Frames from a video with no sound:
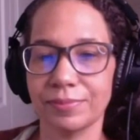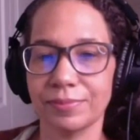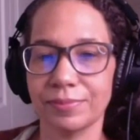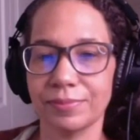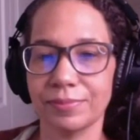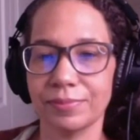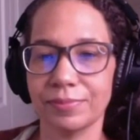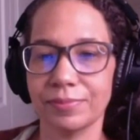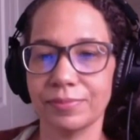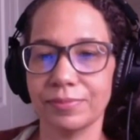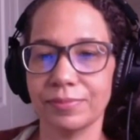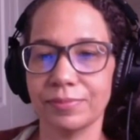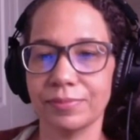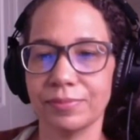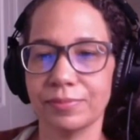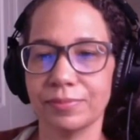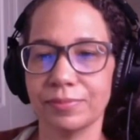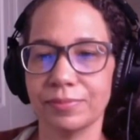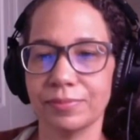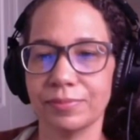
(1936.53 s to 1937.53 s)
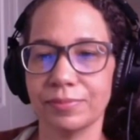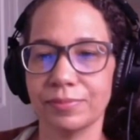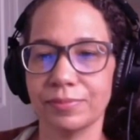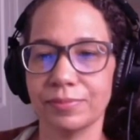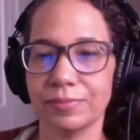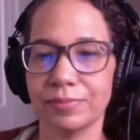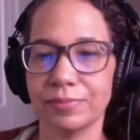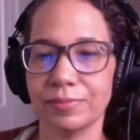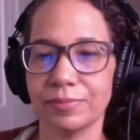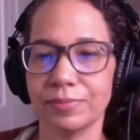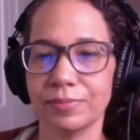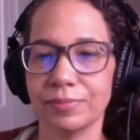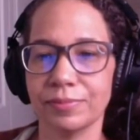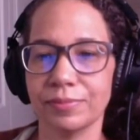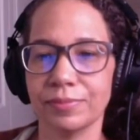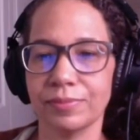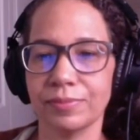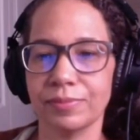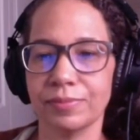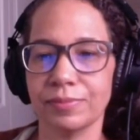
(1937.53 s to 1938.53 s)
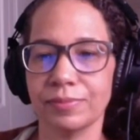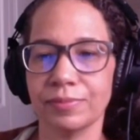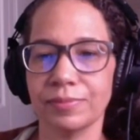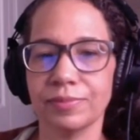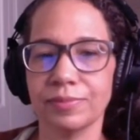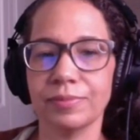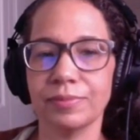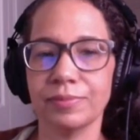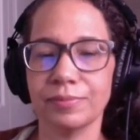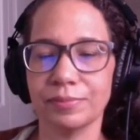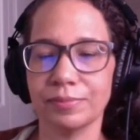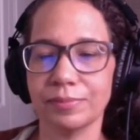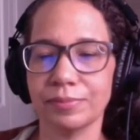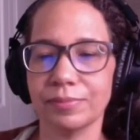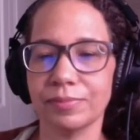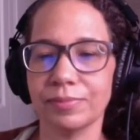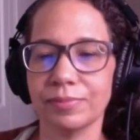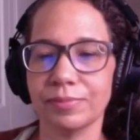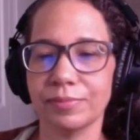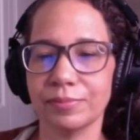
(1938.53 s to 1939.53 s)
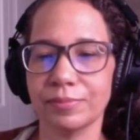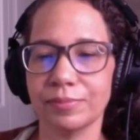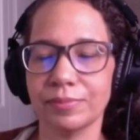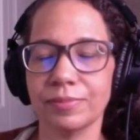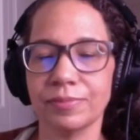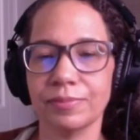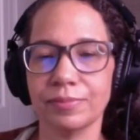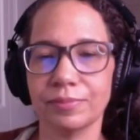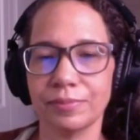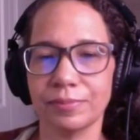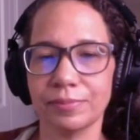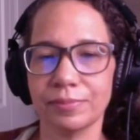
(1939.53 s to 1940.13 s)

No words are spoken by the person on screen.